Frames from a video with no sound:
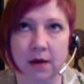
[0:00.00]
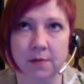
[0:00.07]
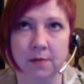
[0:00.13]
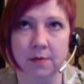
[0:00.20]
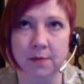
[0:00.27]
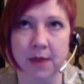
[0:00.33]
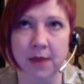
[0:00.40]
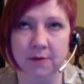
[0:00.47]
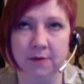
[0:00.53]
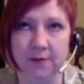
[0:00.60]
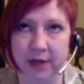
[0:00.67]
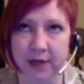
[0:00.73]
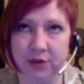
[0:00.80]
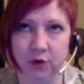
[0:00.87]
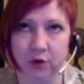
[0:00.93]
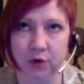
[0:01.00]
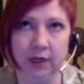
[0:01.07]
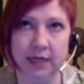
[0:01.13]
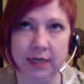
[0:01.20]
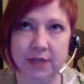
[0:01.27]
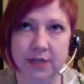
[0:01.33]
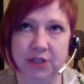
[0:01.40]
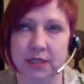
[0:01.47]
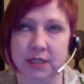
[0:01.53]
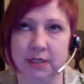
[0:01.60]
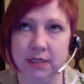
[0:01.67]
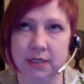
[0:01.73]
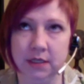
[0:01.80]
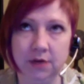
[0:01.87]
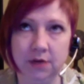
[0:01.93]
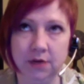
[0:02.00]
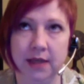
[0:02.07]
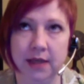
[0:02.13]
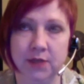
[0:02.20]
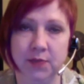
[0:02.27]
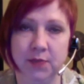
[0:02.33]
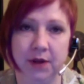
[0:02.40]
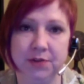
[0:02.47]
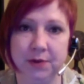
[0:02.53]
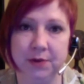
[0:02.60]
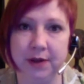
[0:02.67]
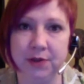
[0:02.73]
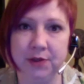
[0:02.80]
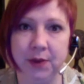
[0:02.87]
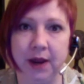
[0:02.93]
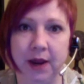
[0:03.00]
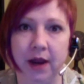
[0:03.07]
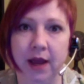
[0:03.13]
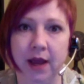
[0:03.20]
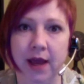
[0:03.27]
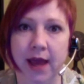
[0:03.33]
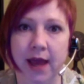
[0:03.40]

manufacturing organizations in the U.S., but also elsewhere,